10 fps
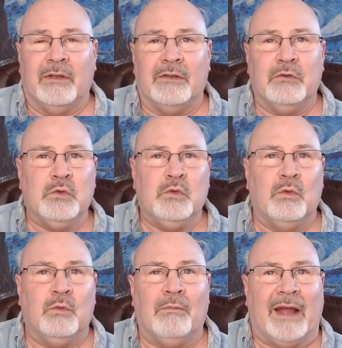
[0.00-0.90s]

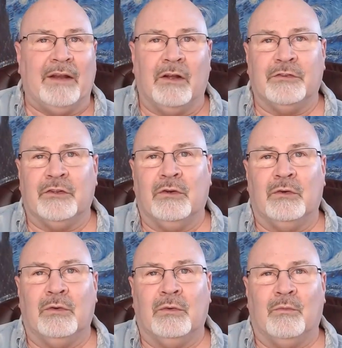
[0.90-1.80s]
you might
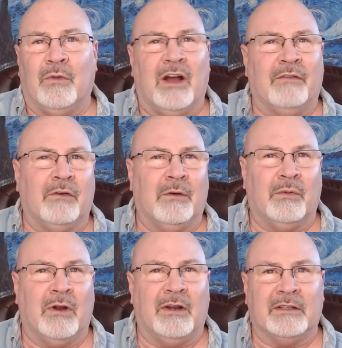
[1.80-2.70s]
also offer a
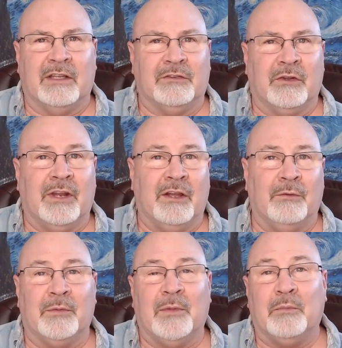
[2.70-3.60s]
product that's going to
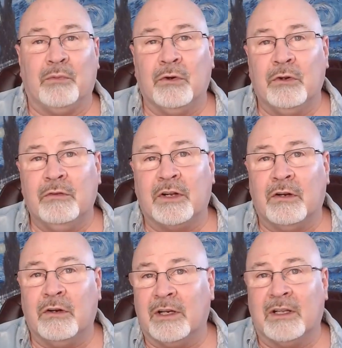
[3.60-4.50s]
help them improve a
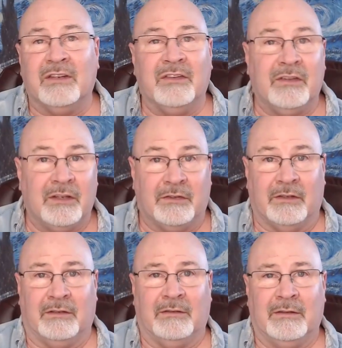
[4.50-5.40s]
current
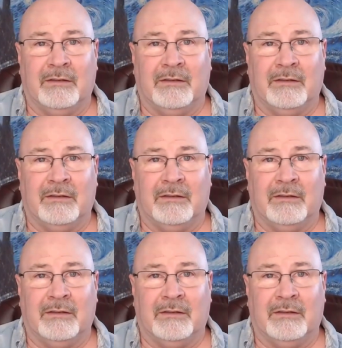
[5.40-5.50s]
condition.